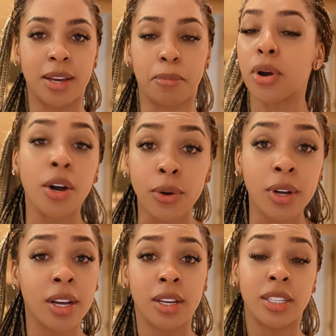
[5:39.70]

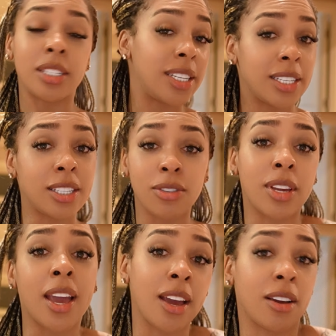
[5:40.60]
Bro, sis, you
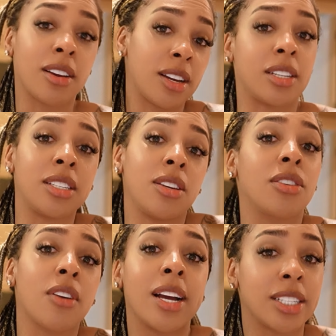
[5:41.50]
can't continue
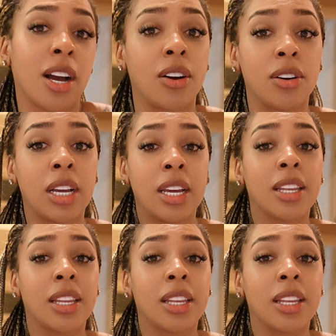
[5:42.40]
to crash out.